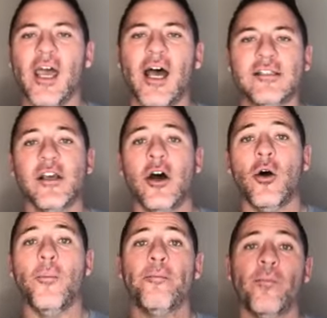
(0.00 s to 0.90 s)
So
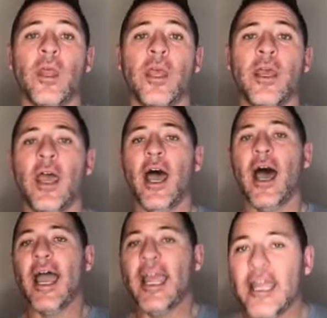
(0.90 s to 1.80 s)

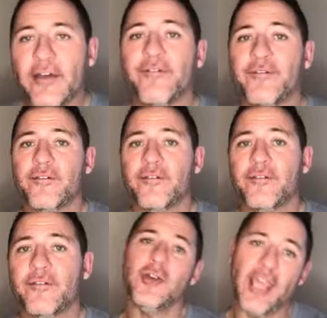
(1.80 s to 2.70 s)
if
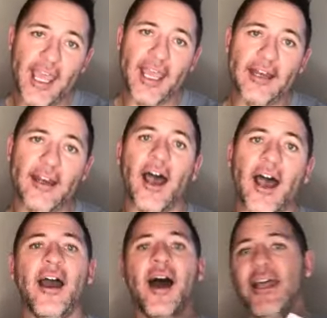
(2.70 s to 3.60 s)
you can, I
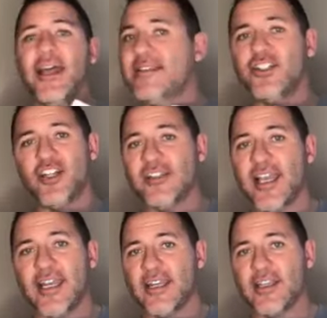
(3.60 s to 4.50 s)
highly suggest
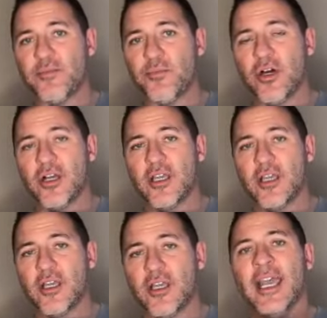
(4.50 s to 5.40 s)
getting this book.
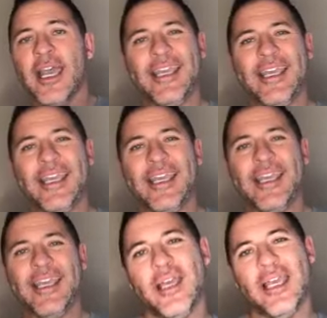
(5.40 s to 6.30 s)
It keeps
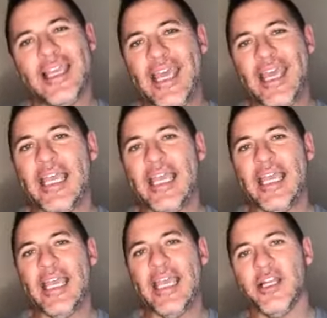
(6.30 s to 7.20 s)
you
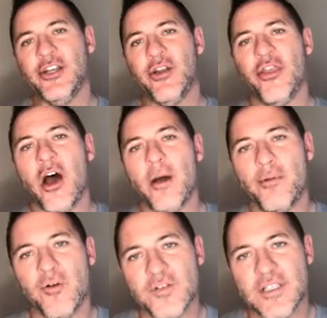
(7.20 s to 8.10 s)
engaged in your thought
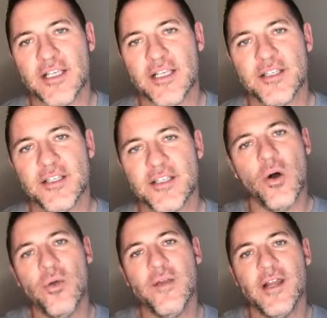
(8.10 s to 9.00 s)
process. So what
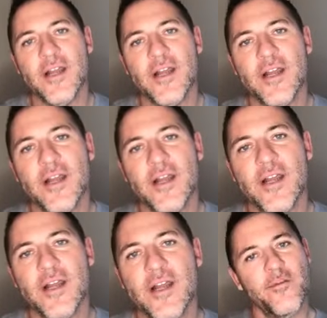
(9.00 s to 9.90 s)
we've done now is
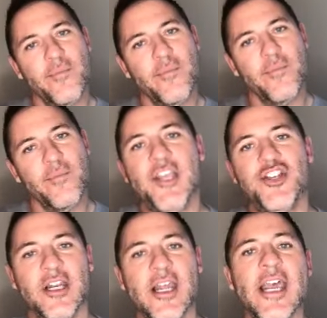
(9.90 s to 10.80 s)
go for meditation,